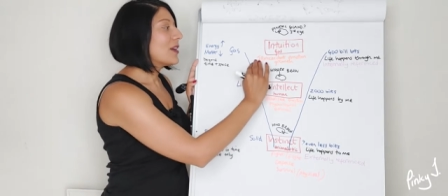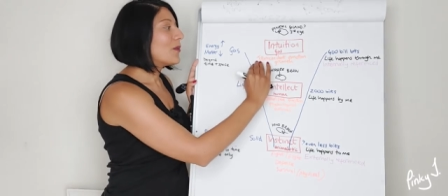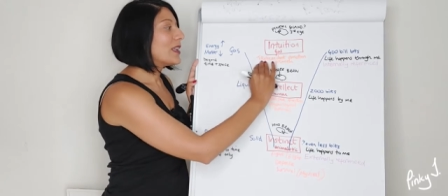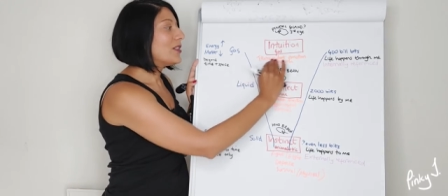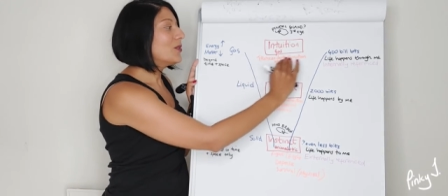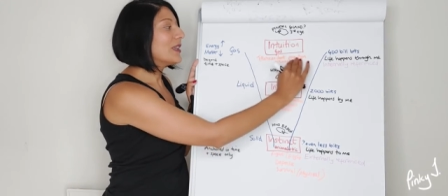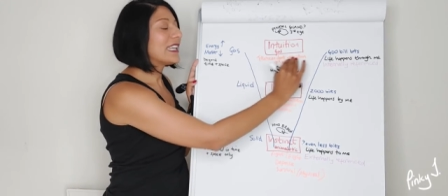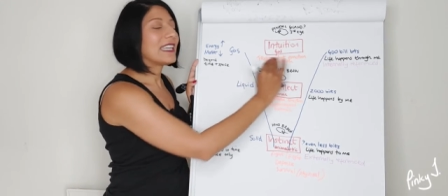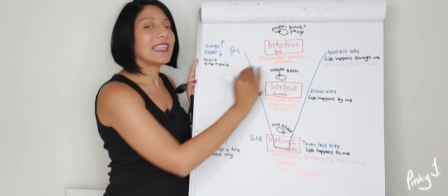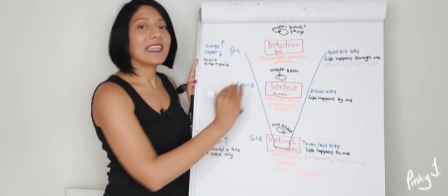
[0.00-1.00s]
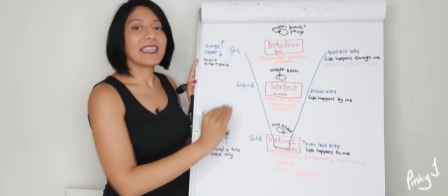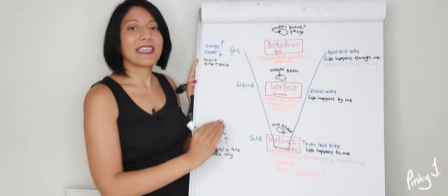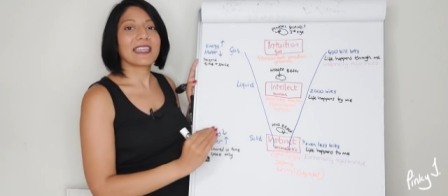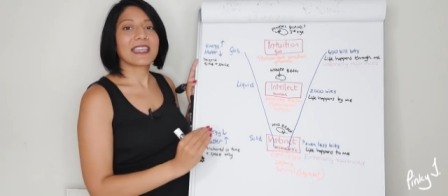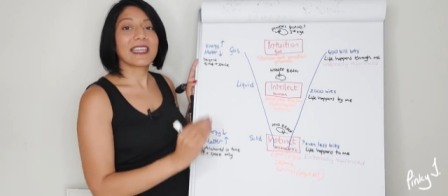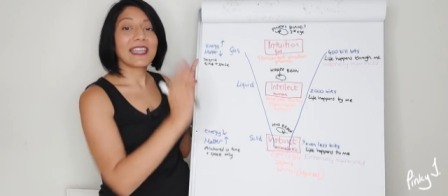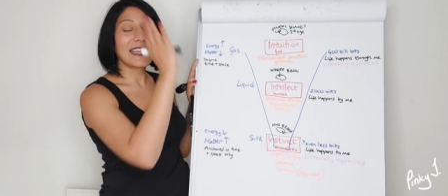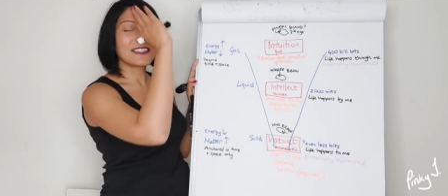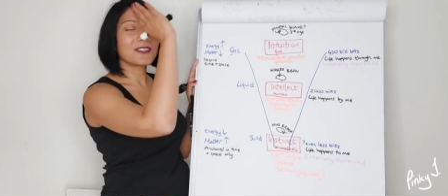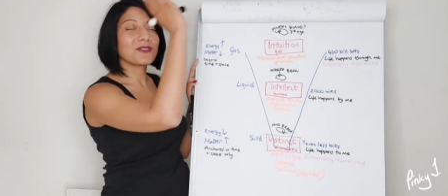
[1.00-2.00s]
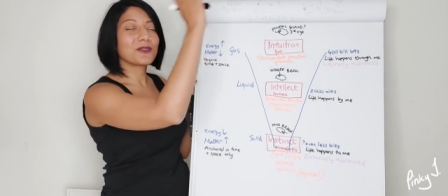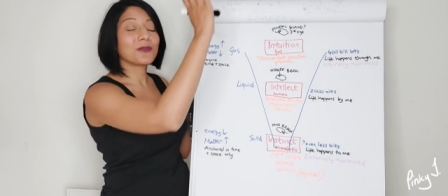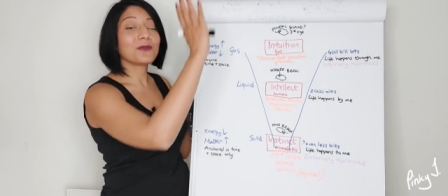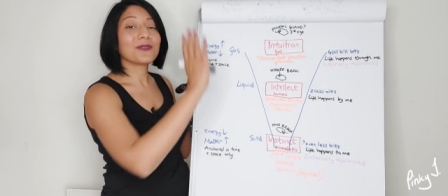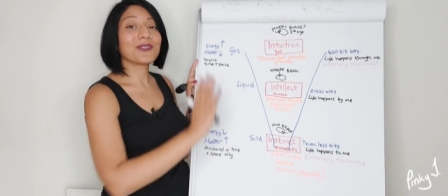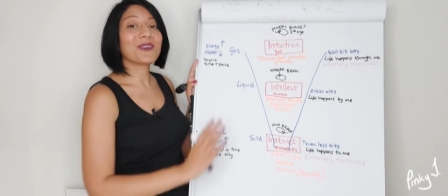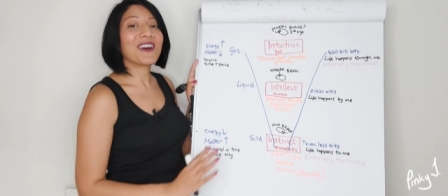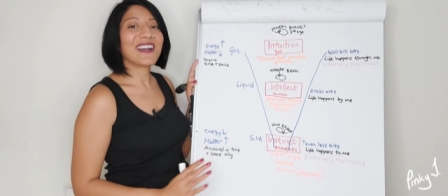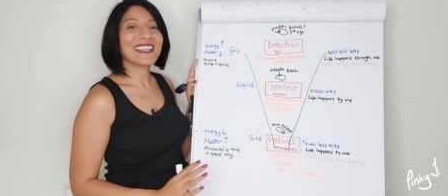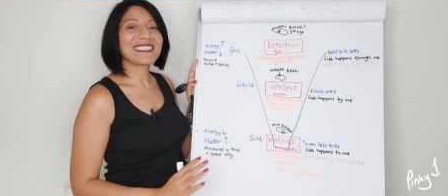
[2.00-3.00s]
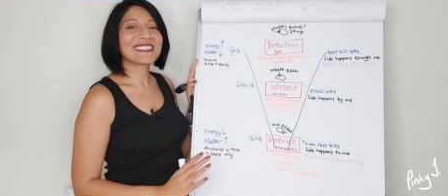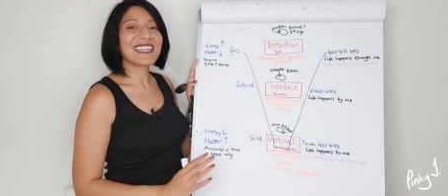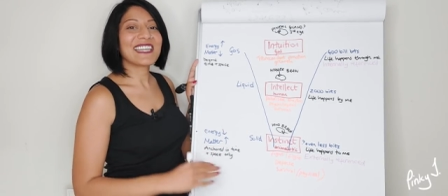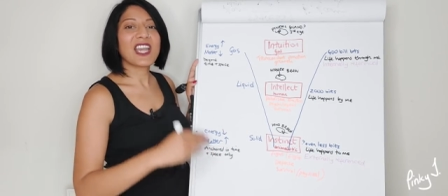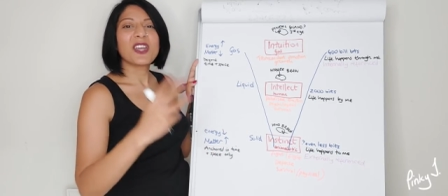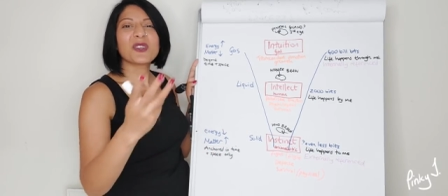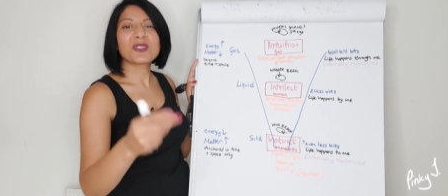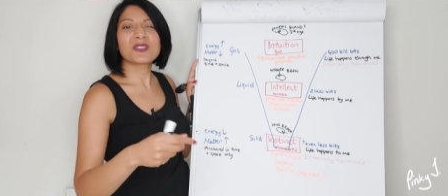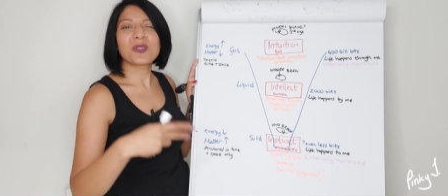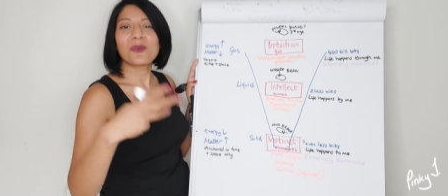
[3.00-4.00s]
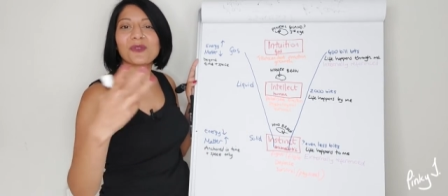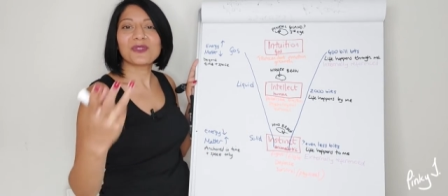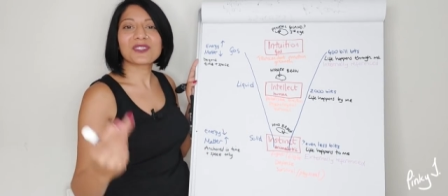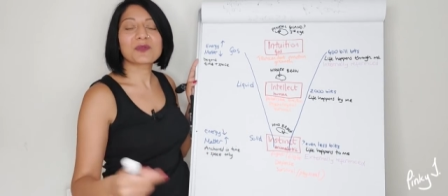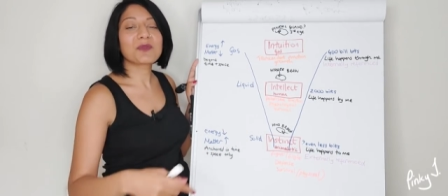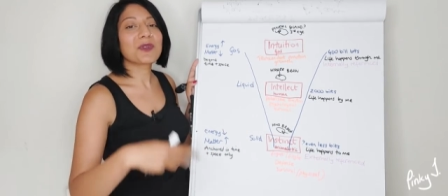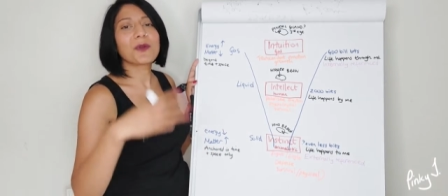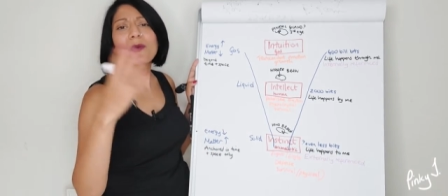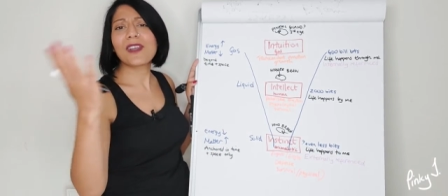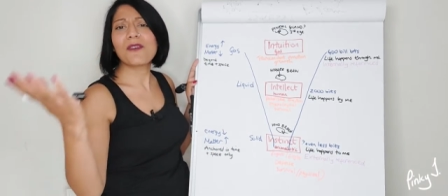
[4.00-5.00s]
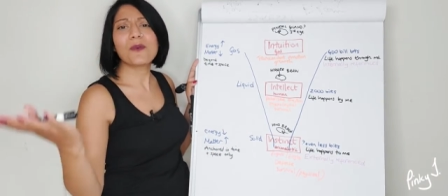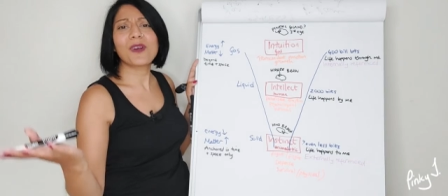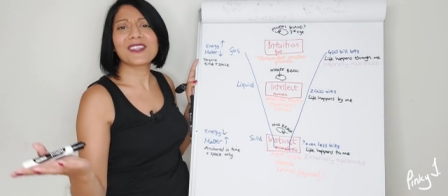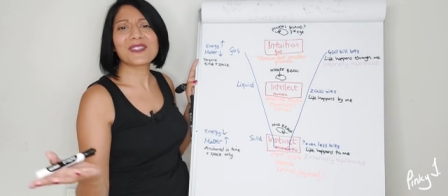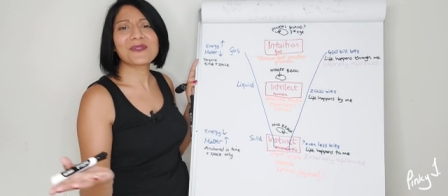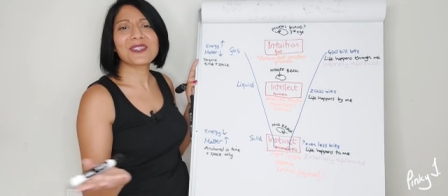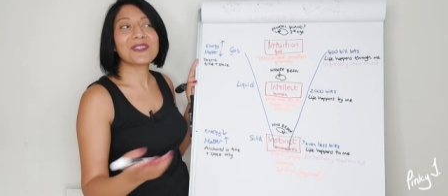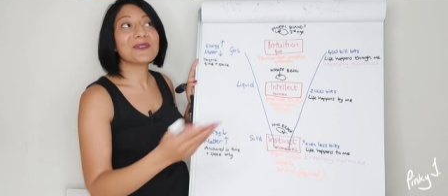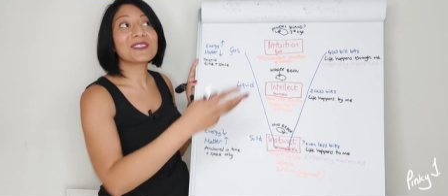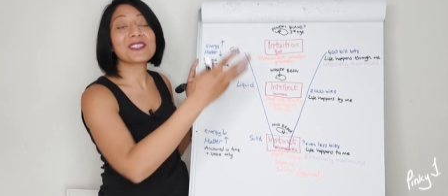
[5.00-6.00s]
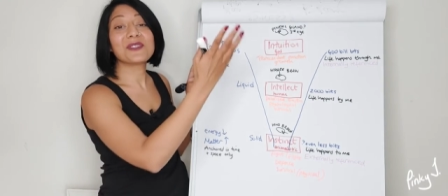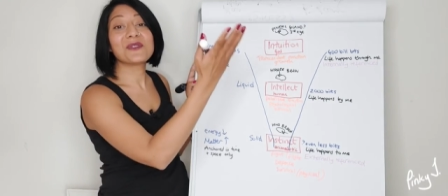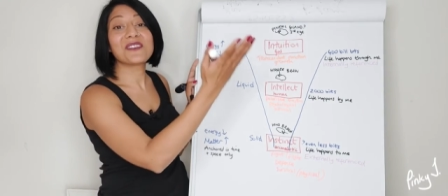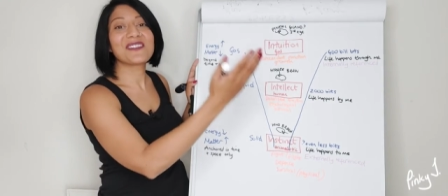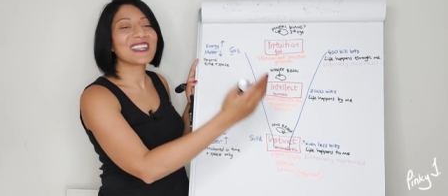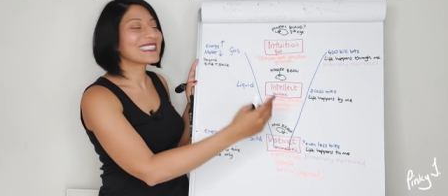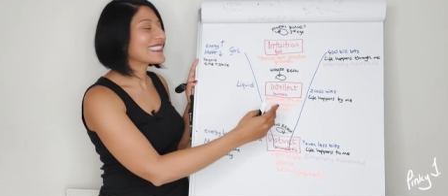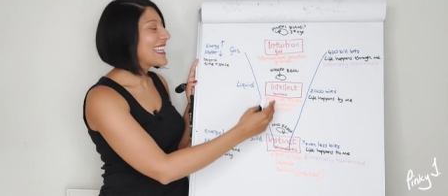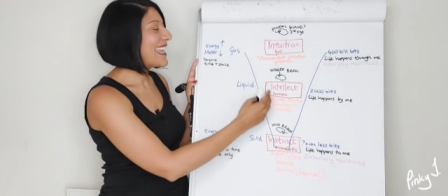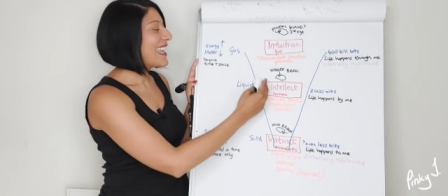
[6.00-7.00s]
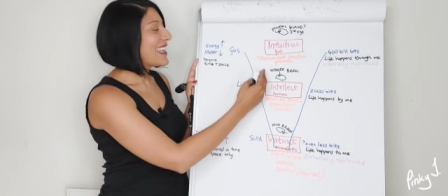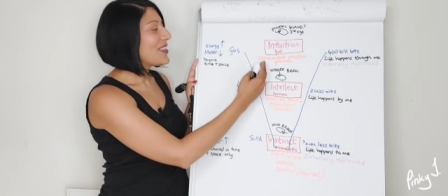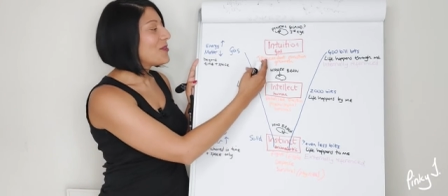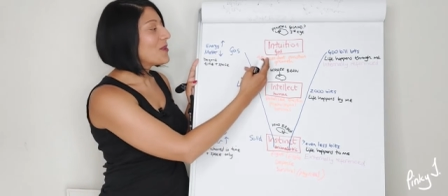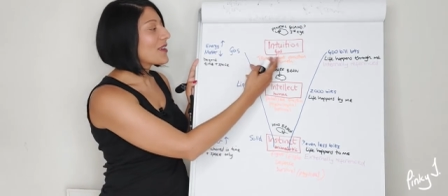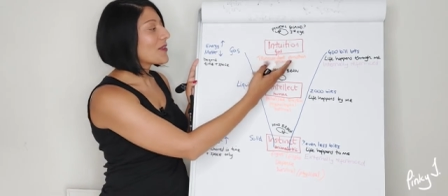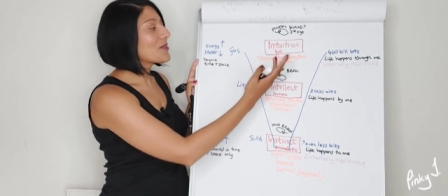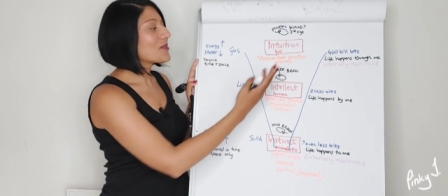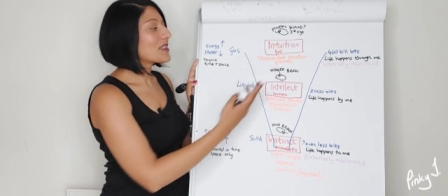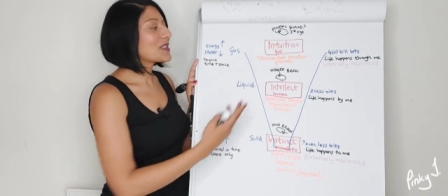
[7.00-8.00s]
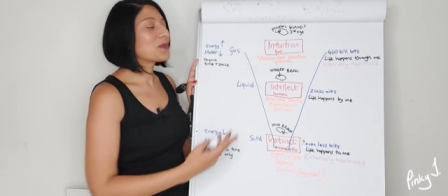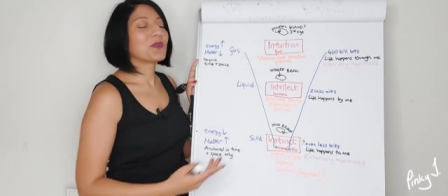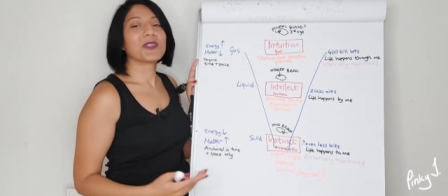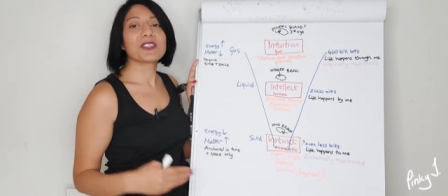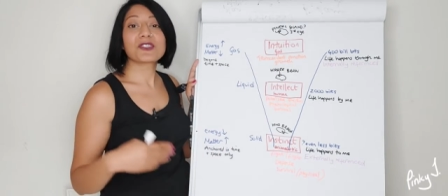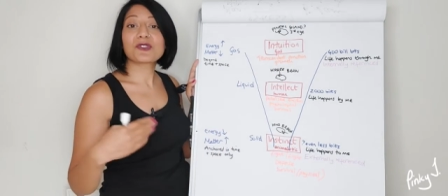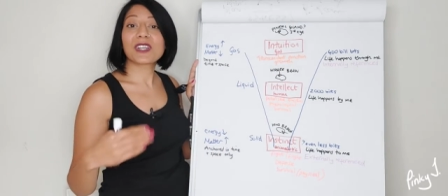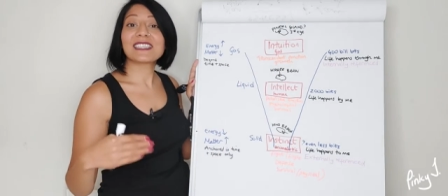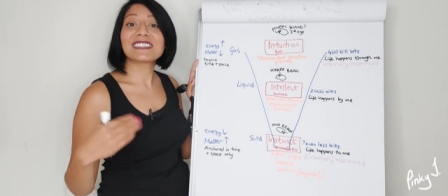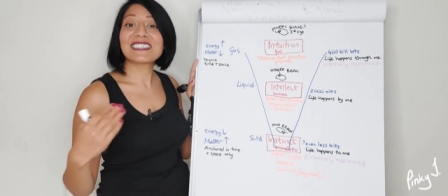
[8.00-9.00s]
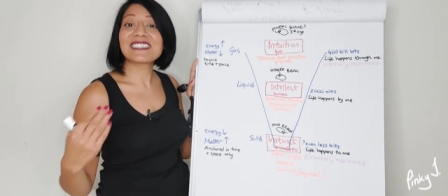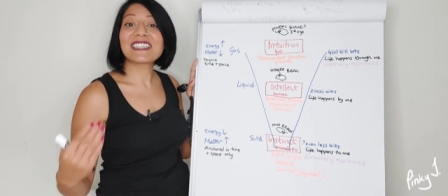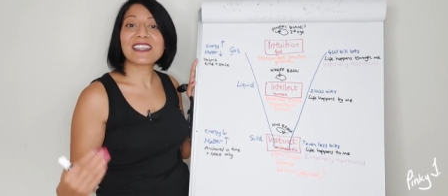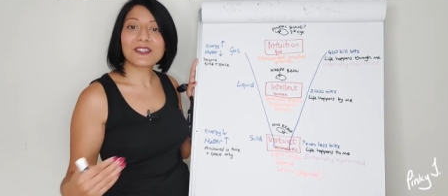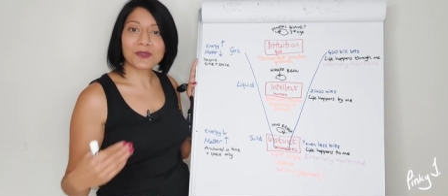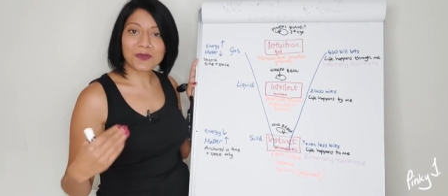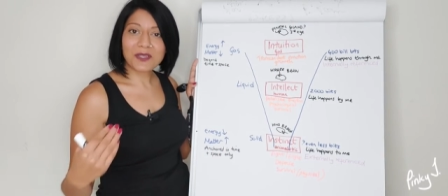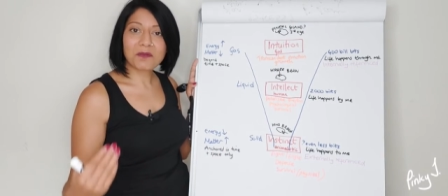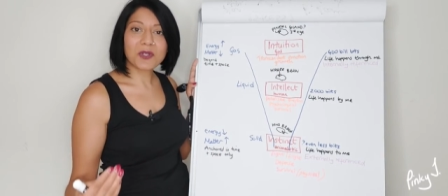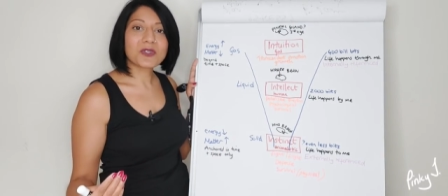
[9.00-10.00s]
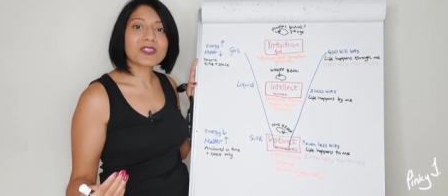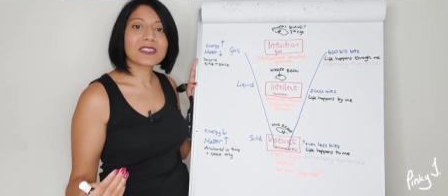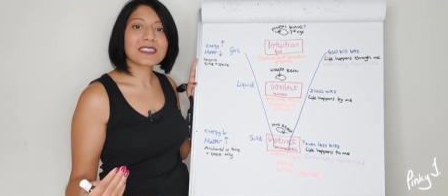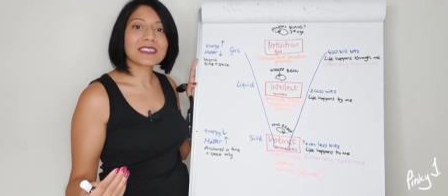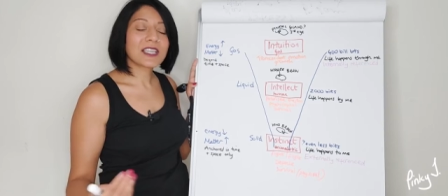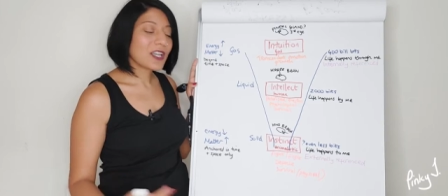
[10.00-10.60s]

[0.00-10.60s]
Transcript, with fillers: when you're here connected to your higher state, your soul, your spirit, whatever words you want to use, the universe, you are going to experience transcendental emotions.